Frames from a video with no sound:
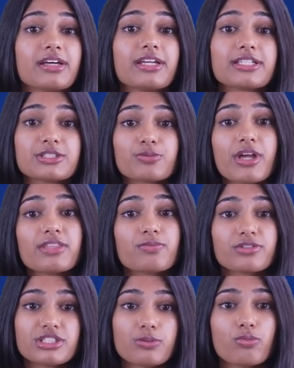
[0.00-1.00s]
It's great for
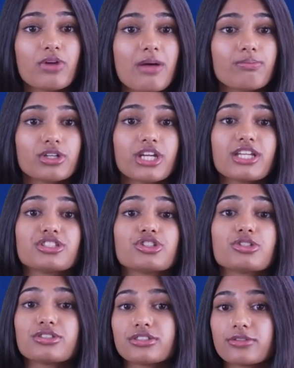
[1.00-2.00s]
simple
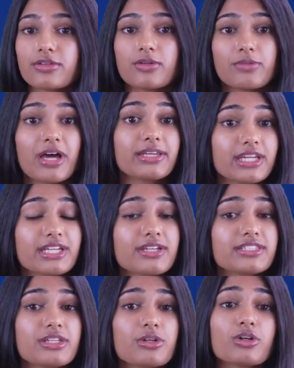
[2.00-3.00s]
applications, like
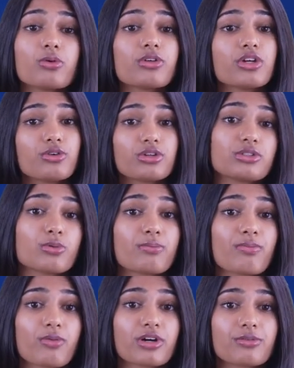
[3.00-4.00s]
connecting a computer to a
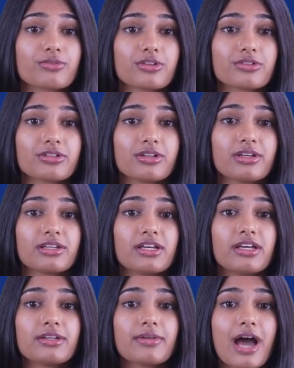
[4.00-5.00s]
modem.
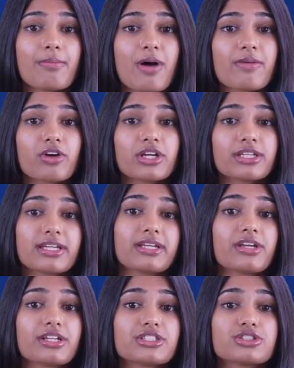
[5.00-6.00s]
However,
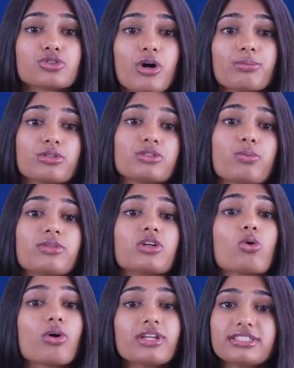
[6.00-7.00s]
it struggles with
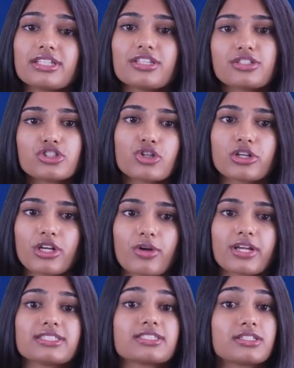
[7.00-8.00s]
noise and
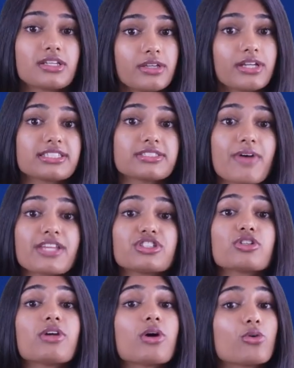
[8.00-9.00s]
interference,
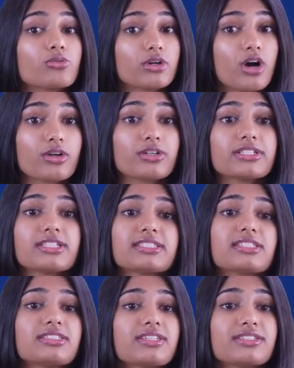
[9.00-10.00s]
especially over longer
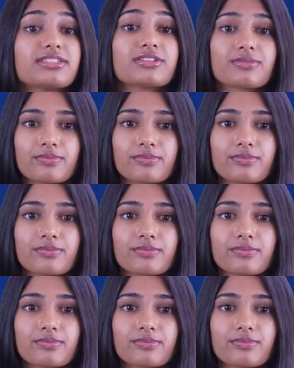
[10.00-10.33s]
distances.